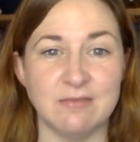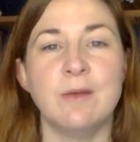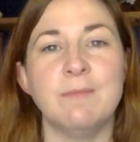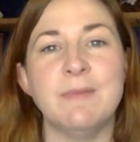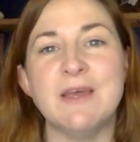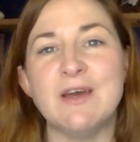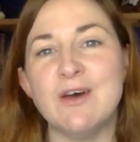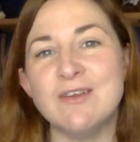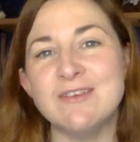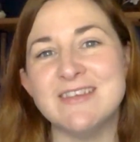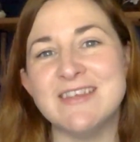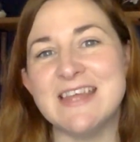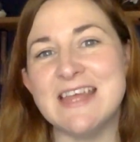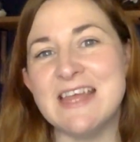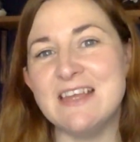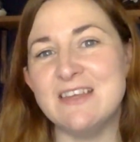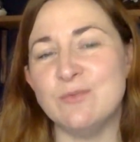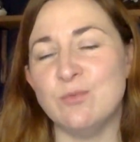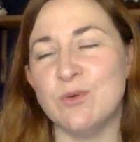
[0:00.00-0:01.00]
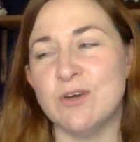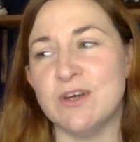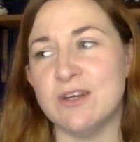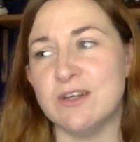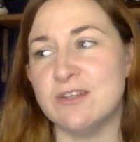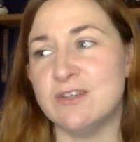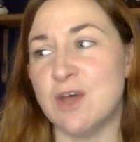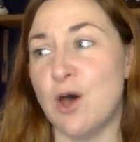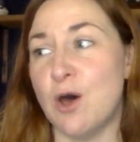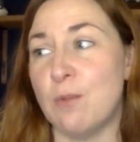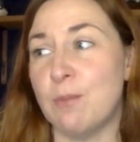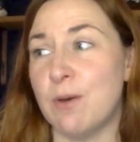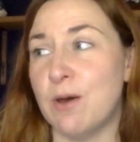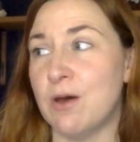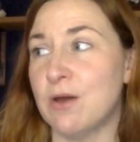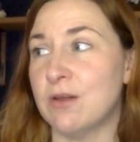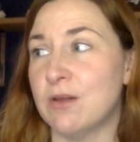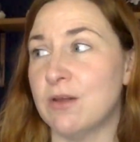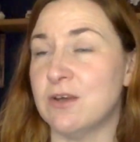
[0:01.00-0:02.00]
Because these words are
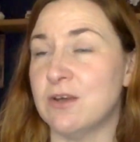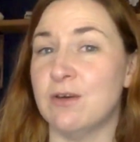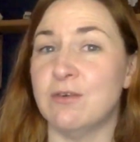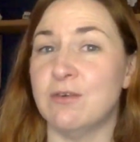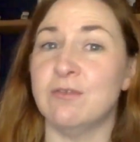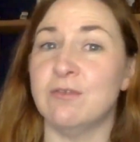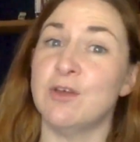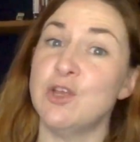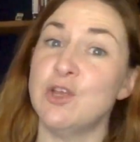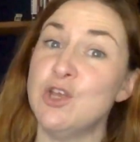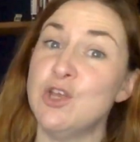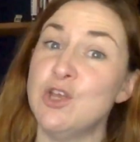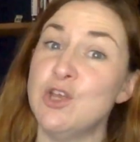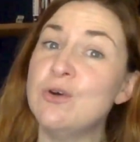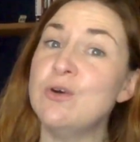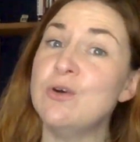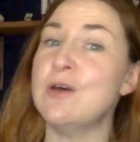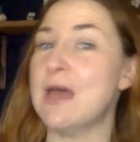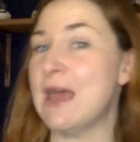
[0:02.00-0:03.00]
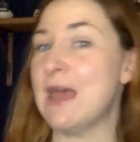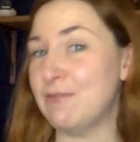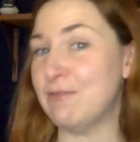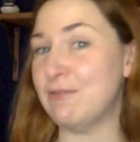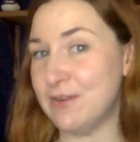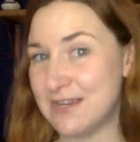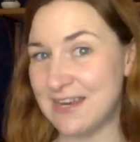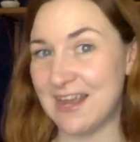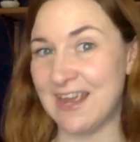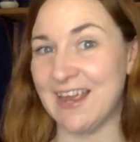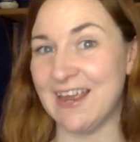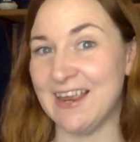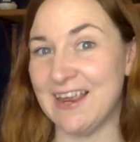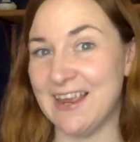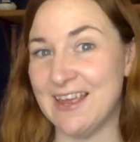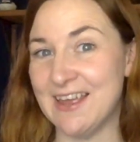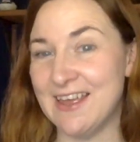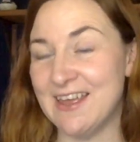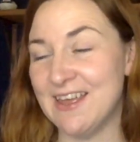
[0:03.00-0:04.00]
part of your
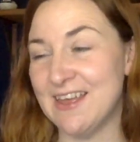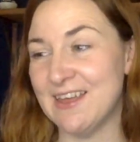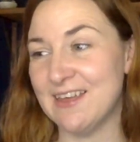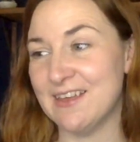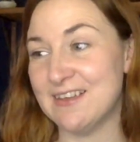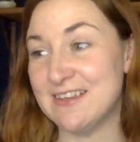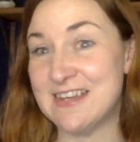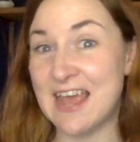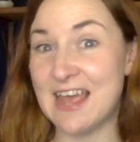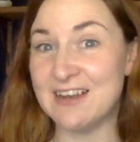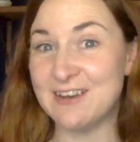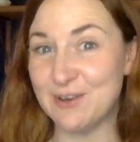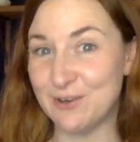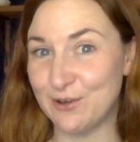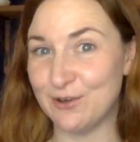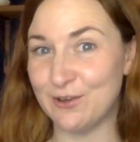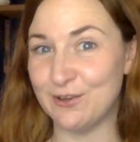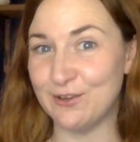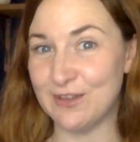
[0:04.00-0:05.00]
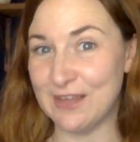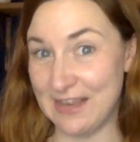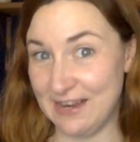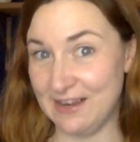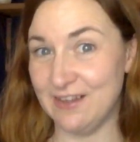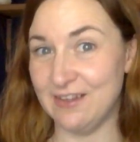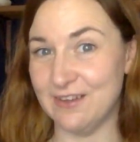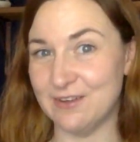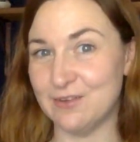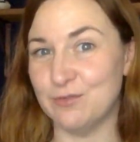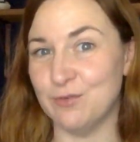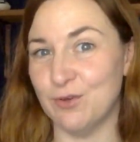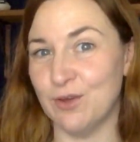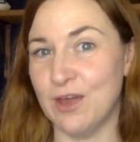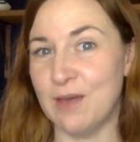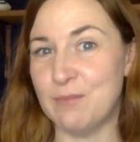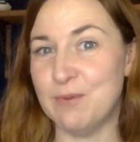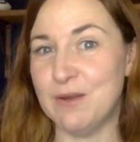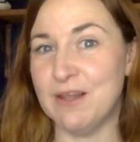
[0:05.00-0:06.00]
everyday technical English
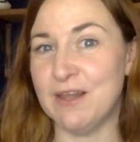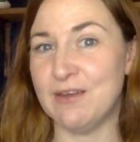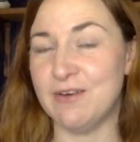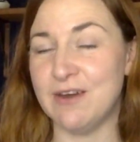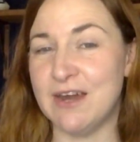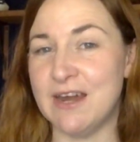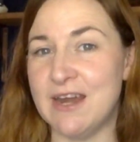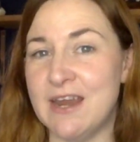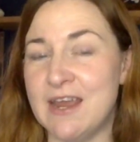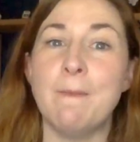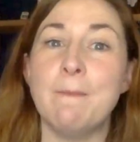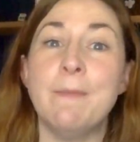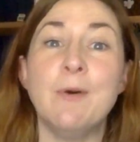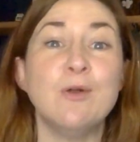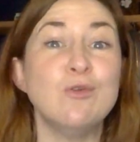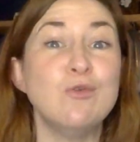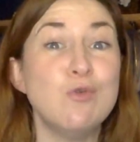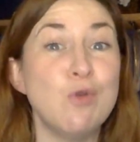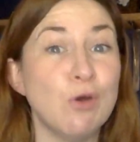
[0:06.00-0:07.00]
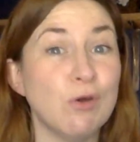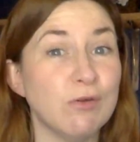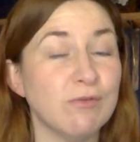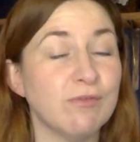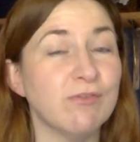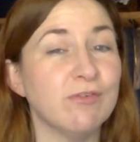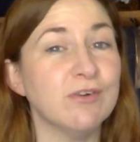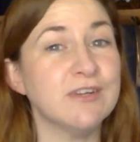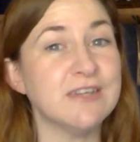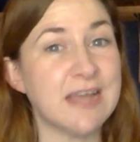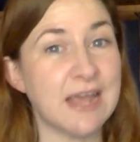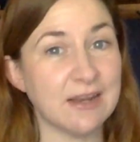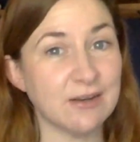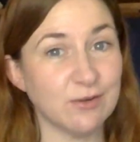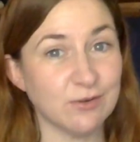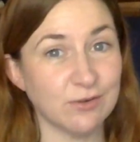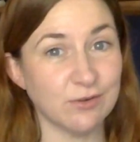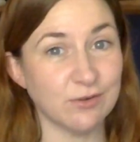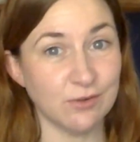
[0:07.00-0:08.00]
vocabulary, but not for a
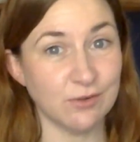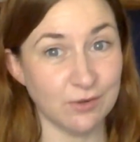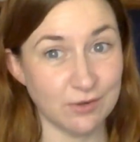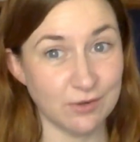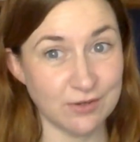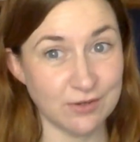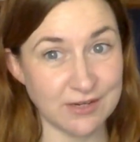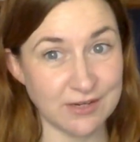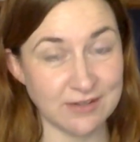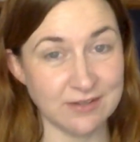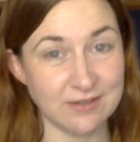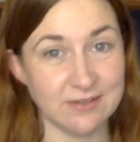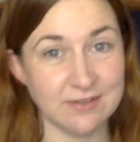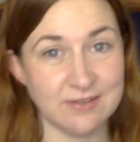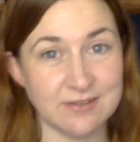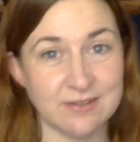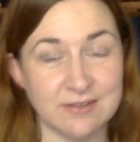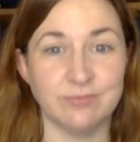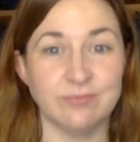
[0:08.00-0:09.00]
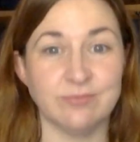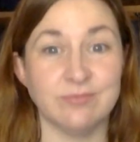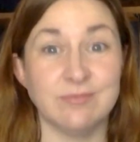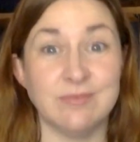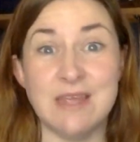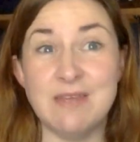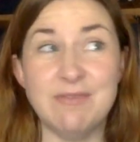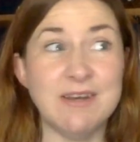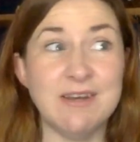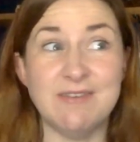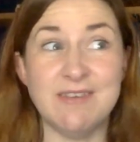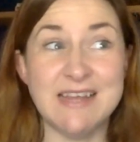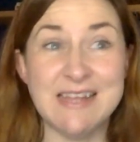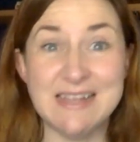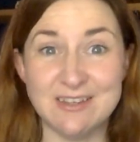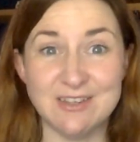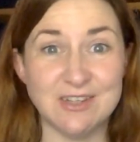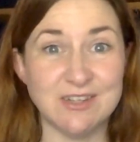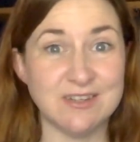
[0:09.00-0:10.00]
technical audience, even if
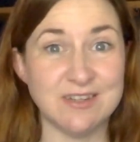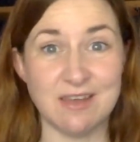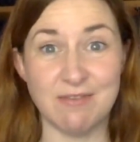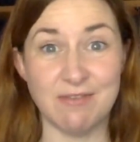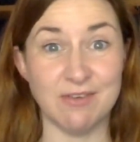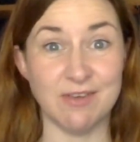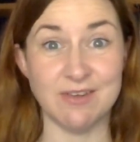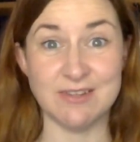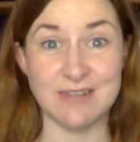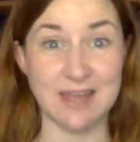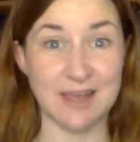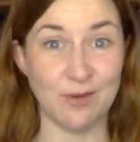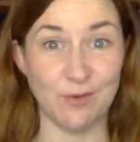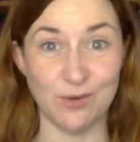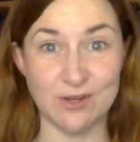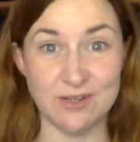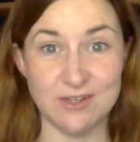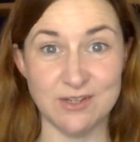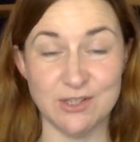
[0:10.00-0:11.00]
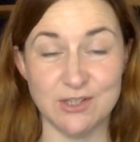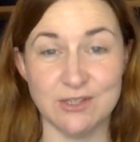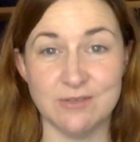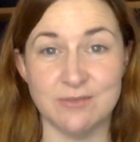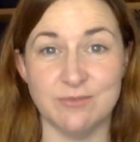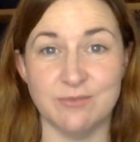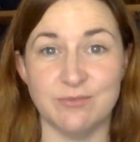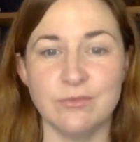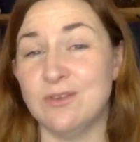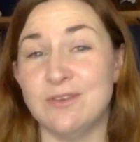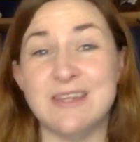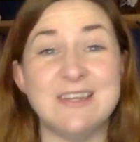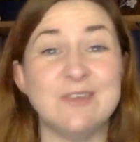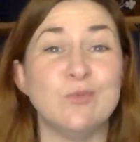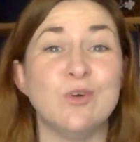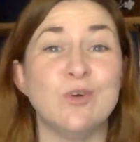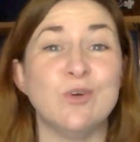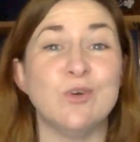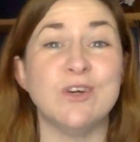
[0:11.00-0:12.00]
English is their first language.
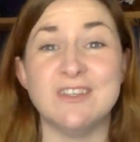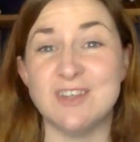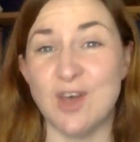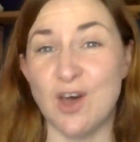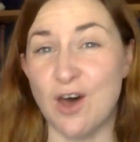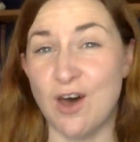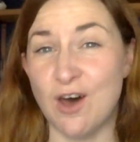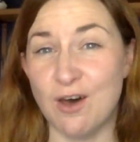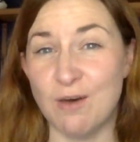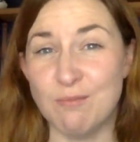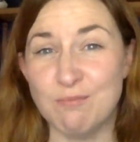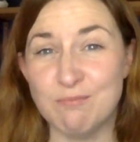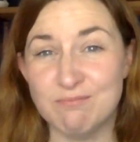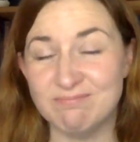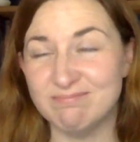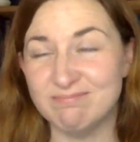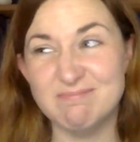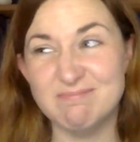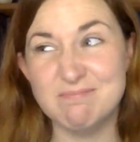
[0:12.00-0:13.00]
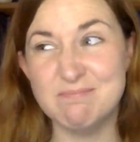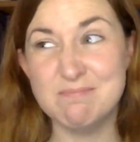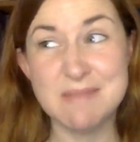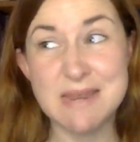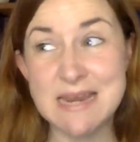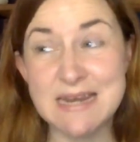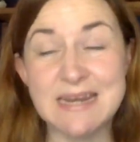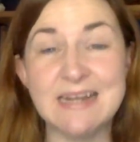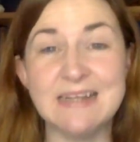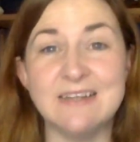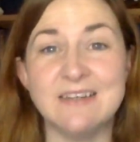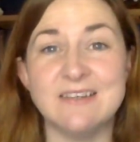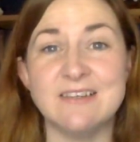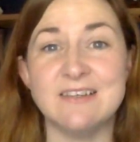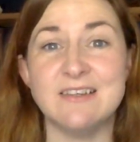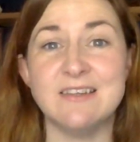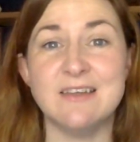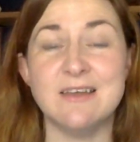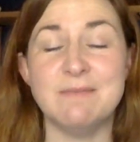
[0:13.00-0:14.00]
These words are meaningless
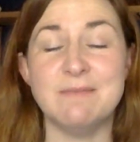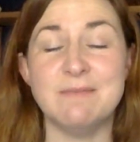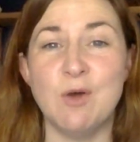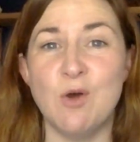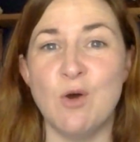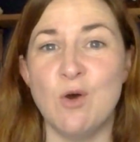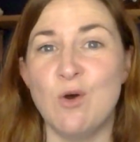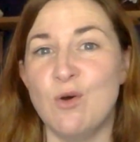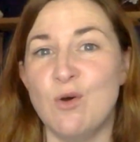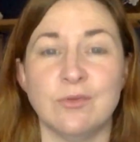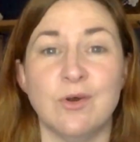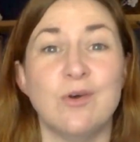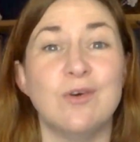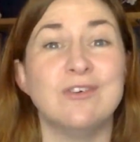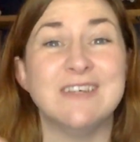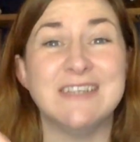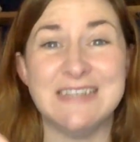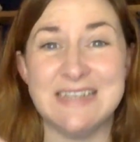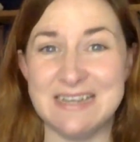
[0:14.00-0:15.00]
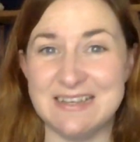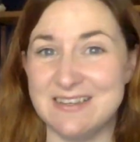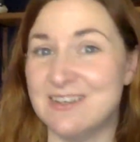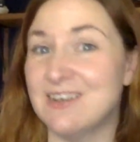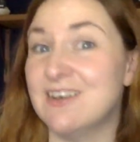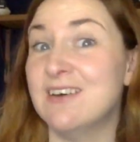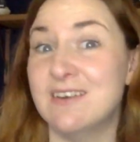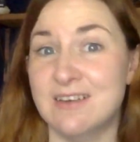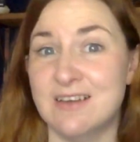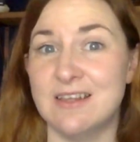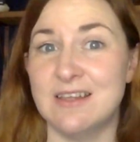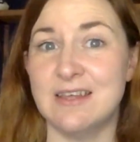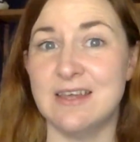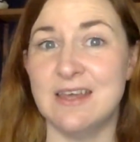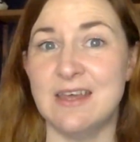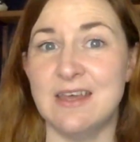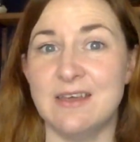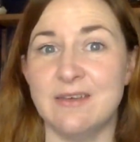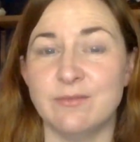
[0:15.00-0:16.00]
to them, or at least
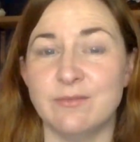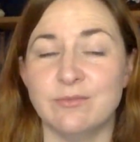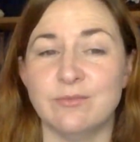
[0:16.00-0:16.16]
unclear.